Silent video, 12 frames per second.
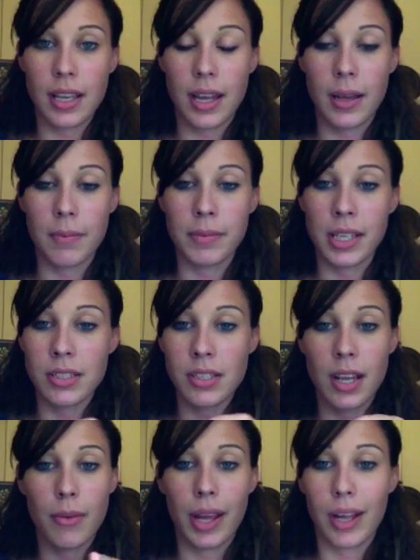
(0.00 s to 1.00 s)

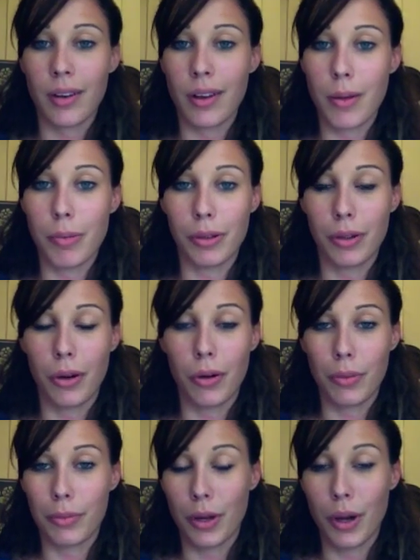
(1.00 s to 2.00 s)
Yesterday we had a
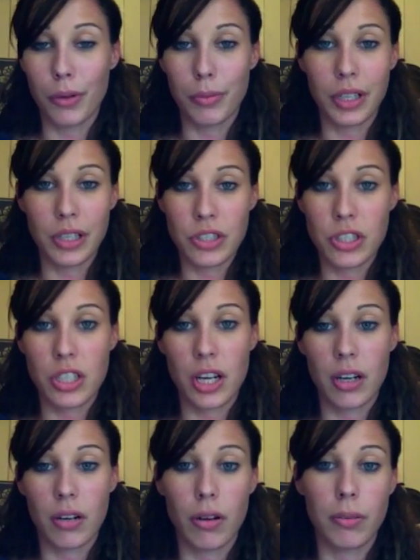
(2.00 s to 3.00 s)
bowl of oatmeal. She
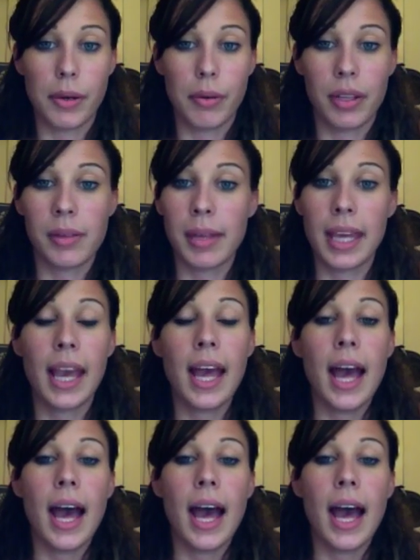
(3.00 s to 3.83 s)
shared oatmeal with me.